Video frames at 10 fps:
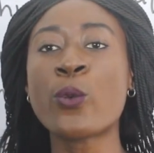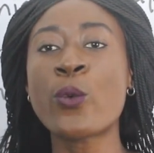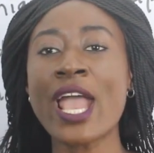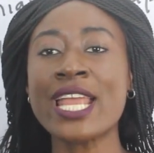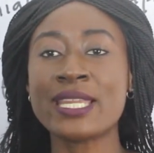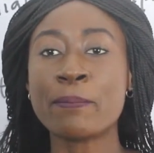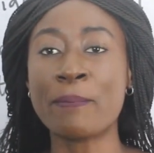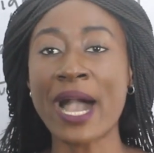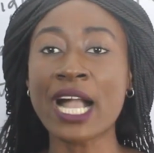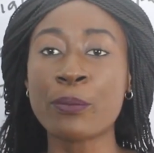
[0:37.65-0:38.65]
where the
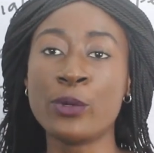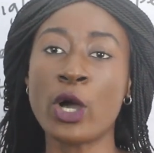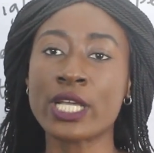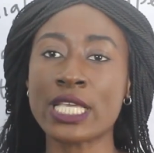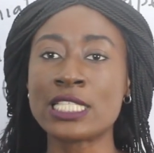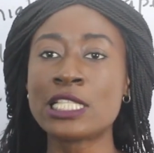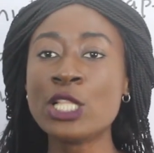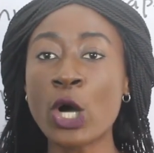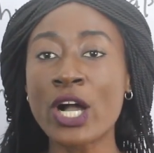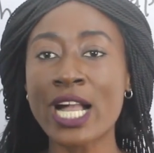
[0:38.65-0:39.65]
back block is
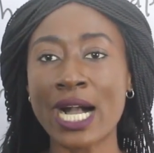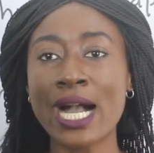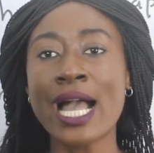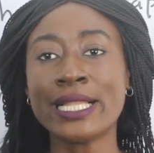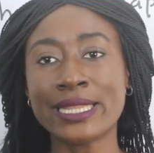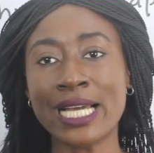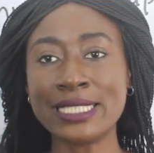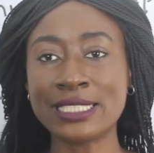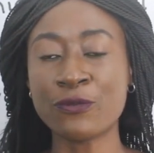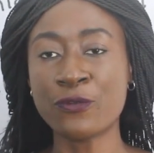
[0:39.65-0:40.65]
longer
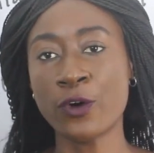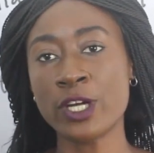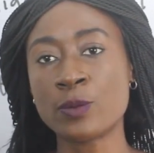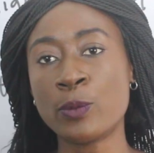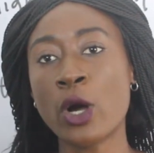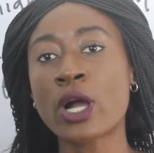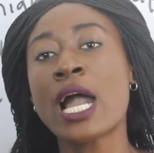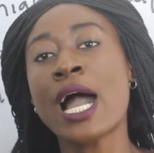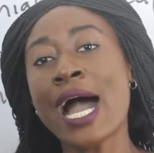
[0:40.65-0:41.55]
than the front block,